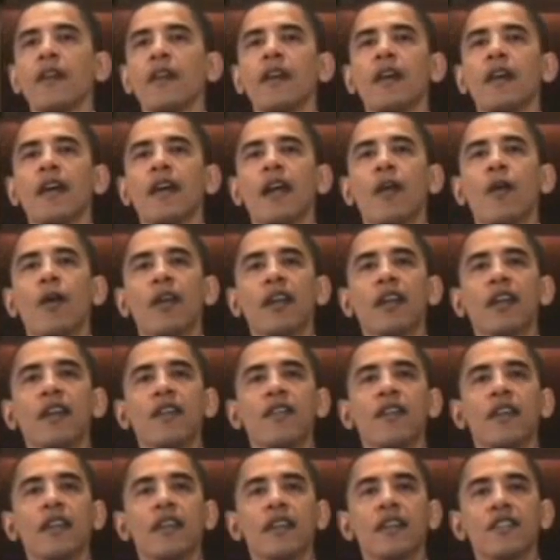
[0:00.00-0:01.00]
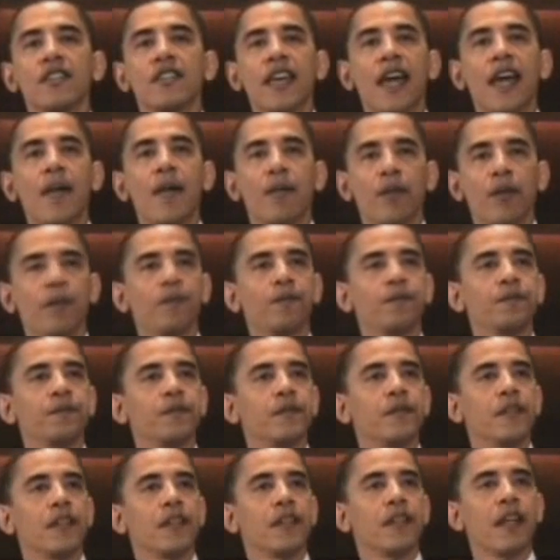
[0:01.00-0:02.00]
And I want to give you an example
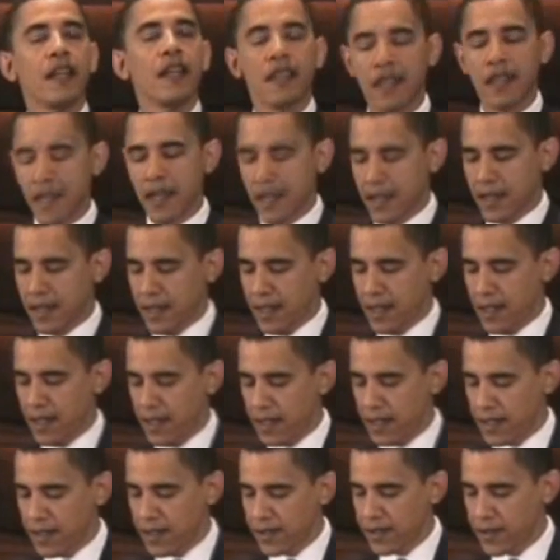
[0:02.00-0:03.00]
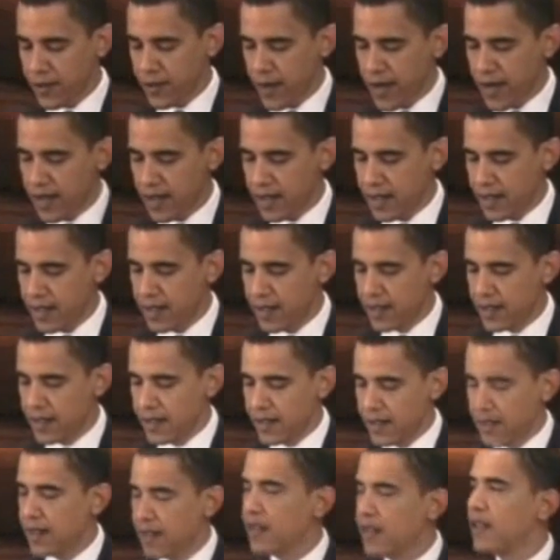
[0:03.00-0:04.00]
that I think illustrated
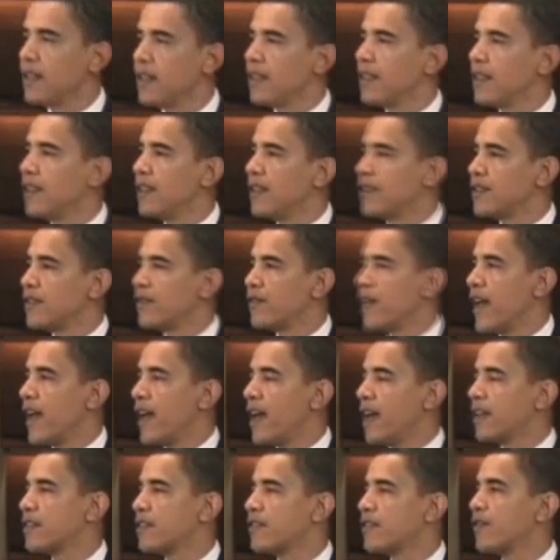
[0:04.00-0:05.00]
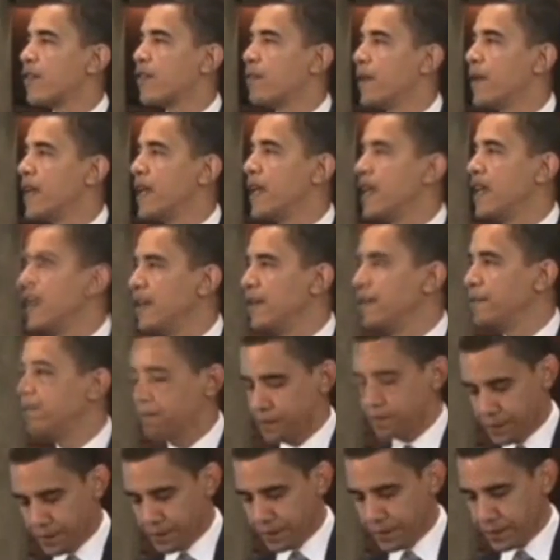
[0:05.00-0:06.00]
this fact for
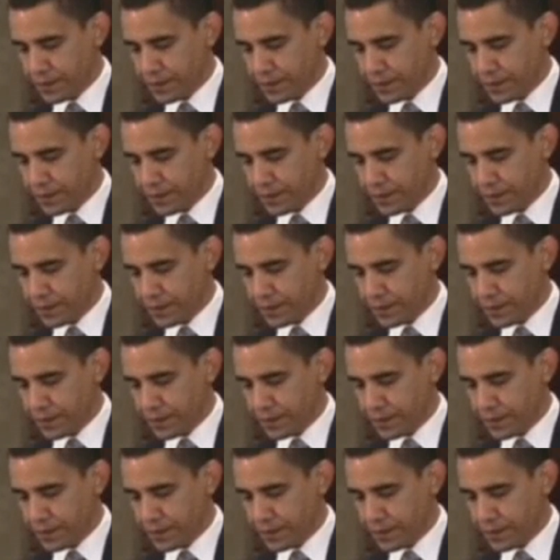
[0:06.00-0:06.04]
me.